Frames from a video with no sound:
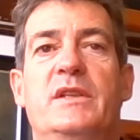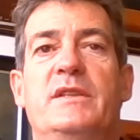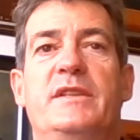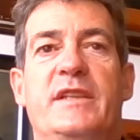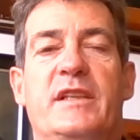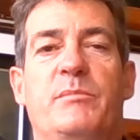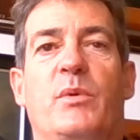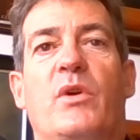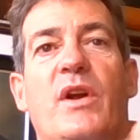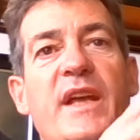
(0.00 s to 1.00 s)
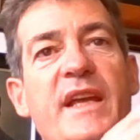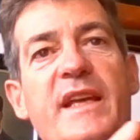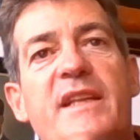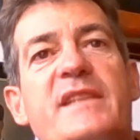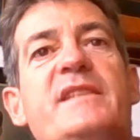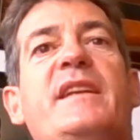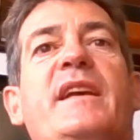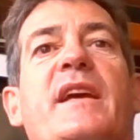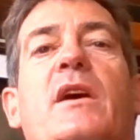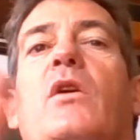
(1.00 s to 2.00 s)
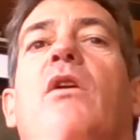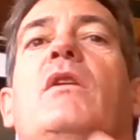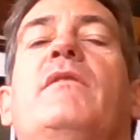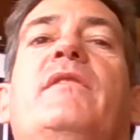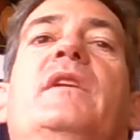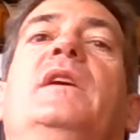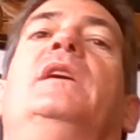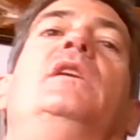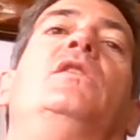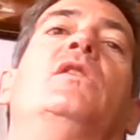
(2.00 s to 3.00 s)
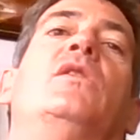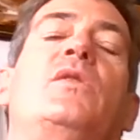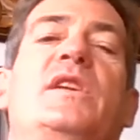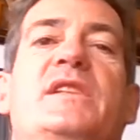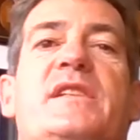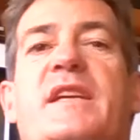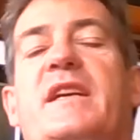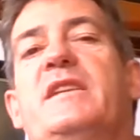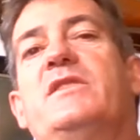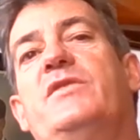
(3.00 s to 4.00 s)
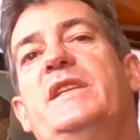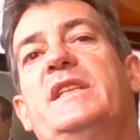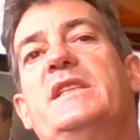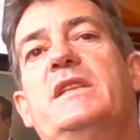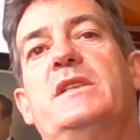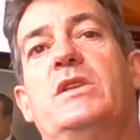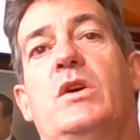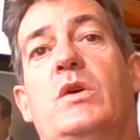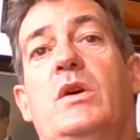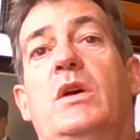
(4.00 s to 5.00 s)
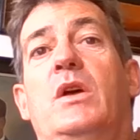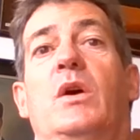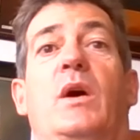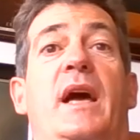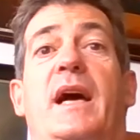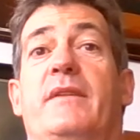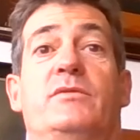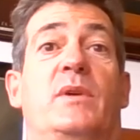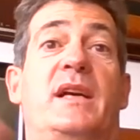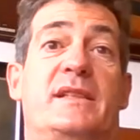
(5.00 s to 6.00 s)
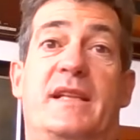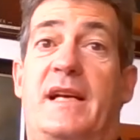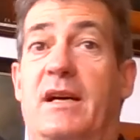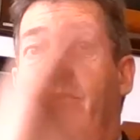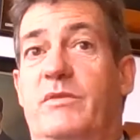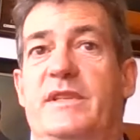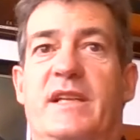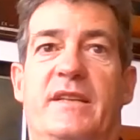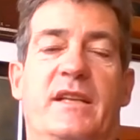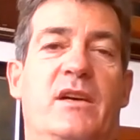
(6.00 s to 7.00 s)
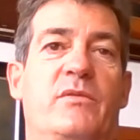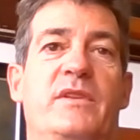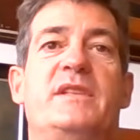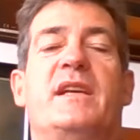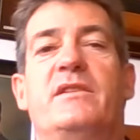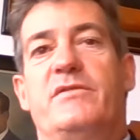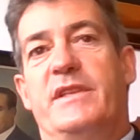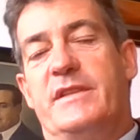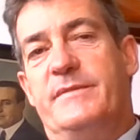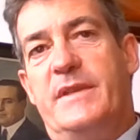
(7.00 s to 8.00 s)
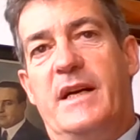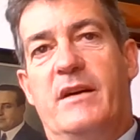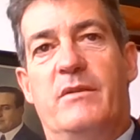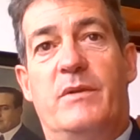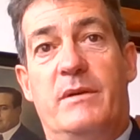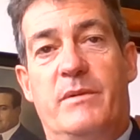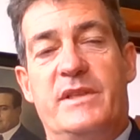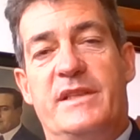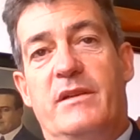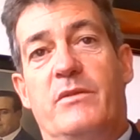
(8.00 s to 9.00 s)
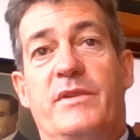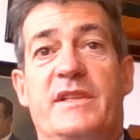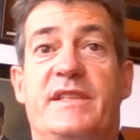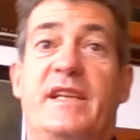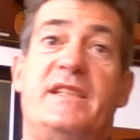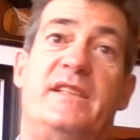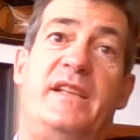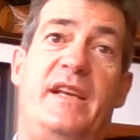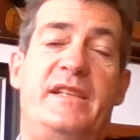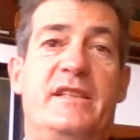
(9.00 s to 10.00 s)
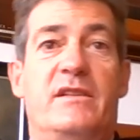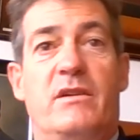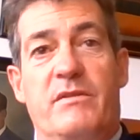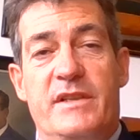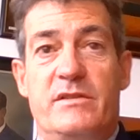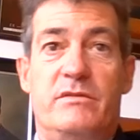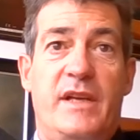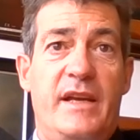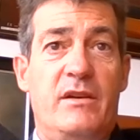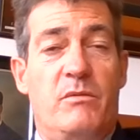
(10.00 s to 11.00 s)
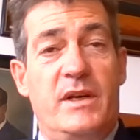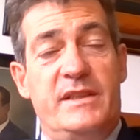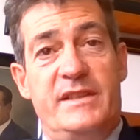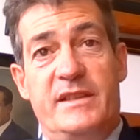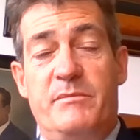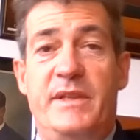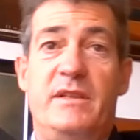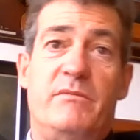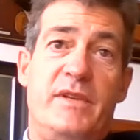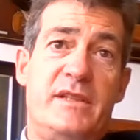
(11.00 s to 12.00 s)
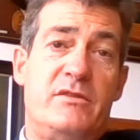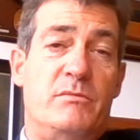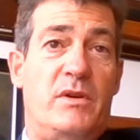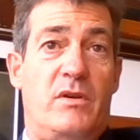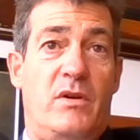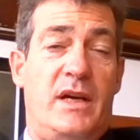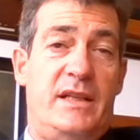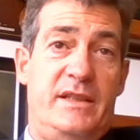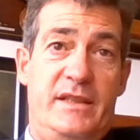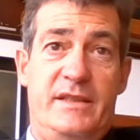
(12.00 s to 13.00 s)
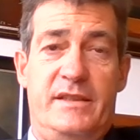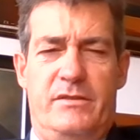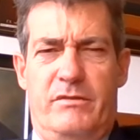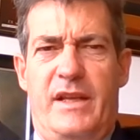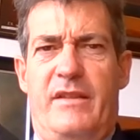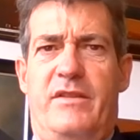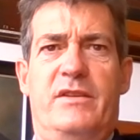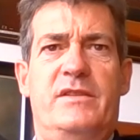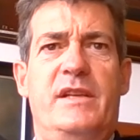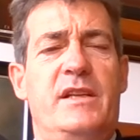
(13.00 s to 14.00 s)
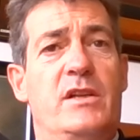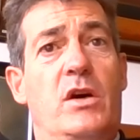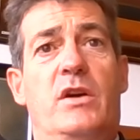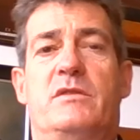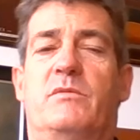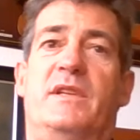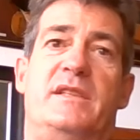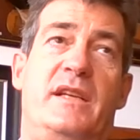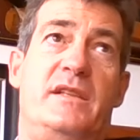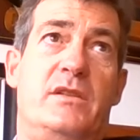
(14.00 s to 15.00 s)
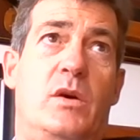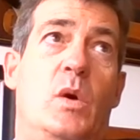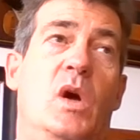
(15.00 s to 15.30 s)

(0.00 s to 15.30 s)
Singapore easing of low risk countries. So I have to ask now, which are the low risk countries? Now, what was the low risk yesterday? Is it low risk today? Or what is it medium risk tomorrow? And is it today Thursday? No, it's Wednesday. So